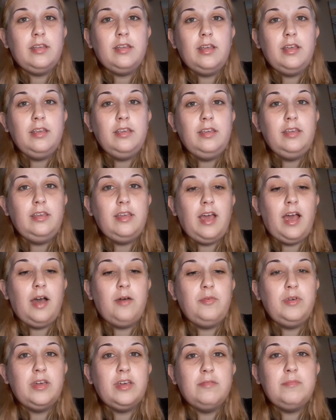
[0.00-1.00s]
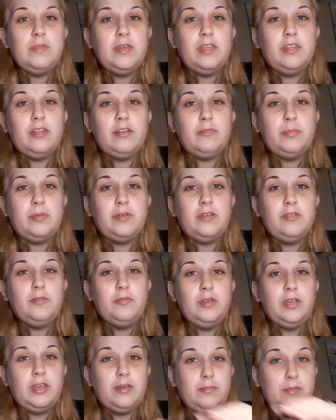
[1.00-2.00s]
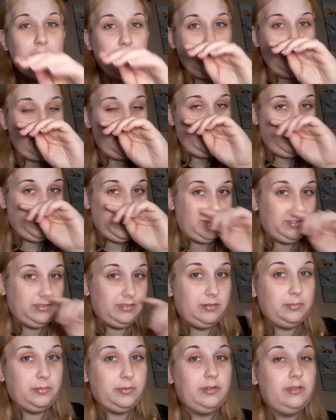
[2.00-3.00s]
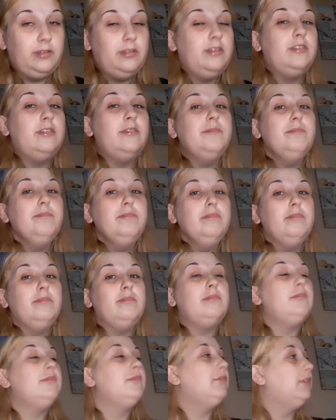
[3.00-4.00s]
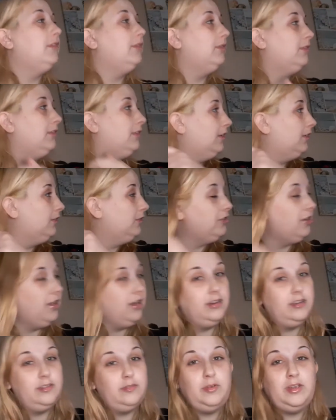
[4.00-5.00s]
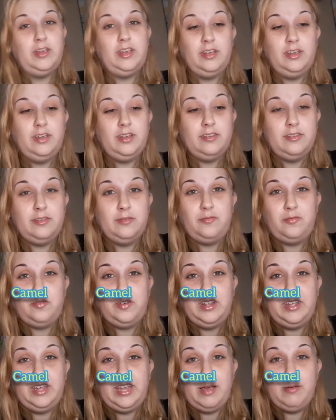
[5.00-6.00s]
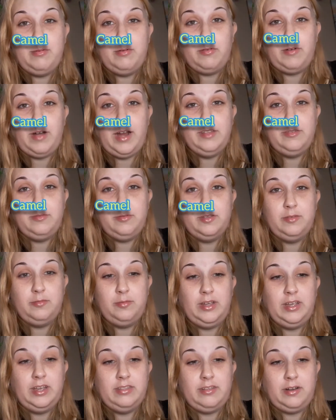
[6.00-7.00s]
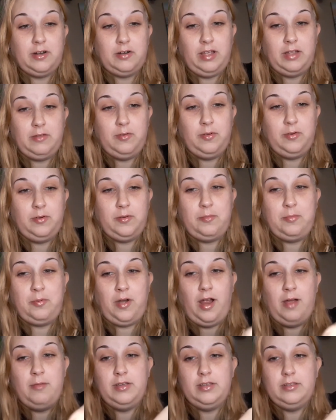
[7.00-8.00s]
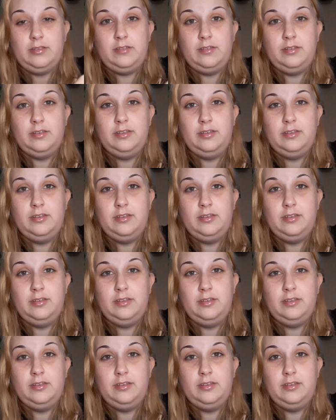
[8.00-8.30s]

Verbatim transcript: Yeah, we can be a, a little, we can that? be a little flexible. As long as we can get some free camel okay. rides once we get there, like we were promised.